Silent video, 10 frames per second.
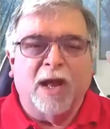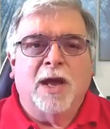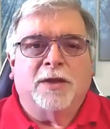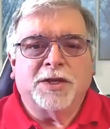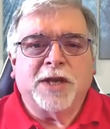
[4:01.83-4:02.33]

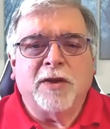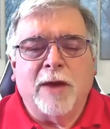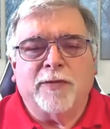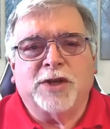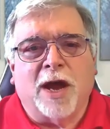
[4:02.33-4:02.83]
Let's say you
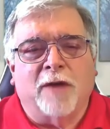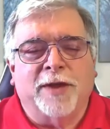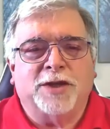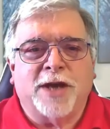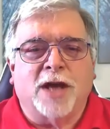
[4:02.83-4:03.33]
have a child and
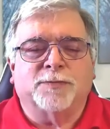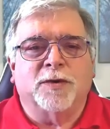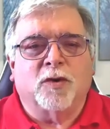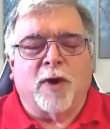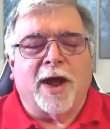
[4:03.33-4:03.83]
that child's
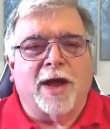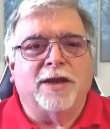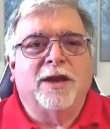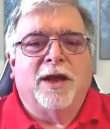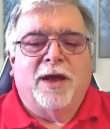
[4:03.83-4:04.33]
been crying,
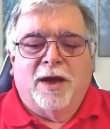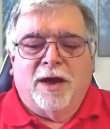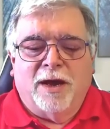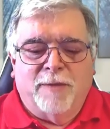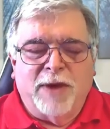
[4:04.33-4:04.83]

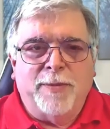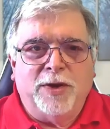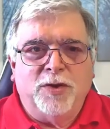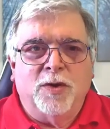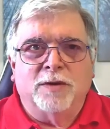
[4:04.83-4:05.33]
maybe
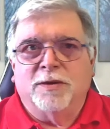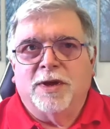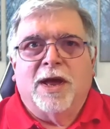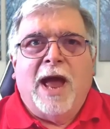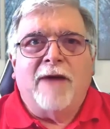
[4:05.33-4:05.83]

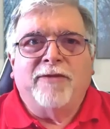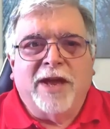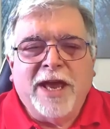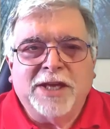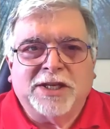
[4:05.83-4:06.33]
having a
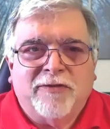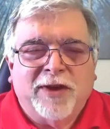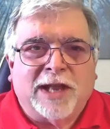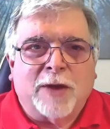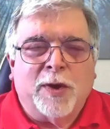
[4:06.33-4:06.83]
hissy
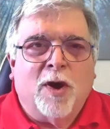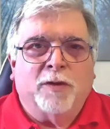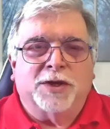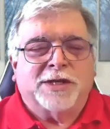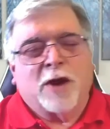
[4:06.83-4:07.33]
fit, like we call it
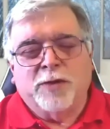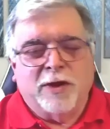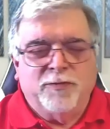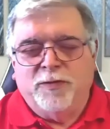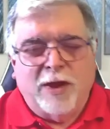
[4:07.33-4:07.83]
in the South, where
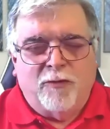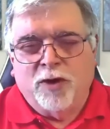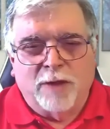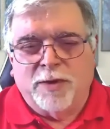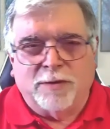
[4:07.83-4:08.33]
they've
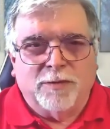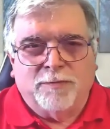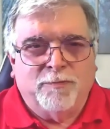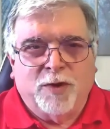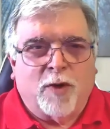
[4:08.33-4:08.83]
really
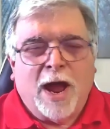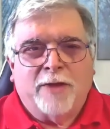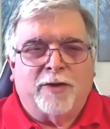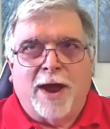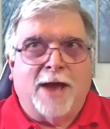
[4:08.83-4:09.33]
been crying
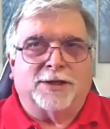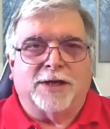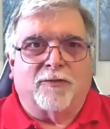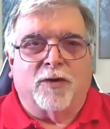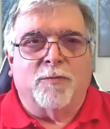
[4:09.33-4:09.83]
their eyes
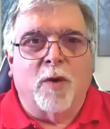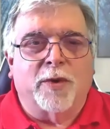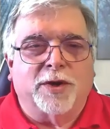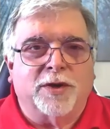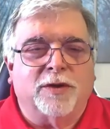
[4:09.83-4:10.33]
out for a moment
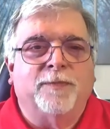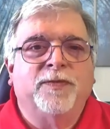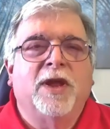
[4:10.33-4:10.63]
or two.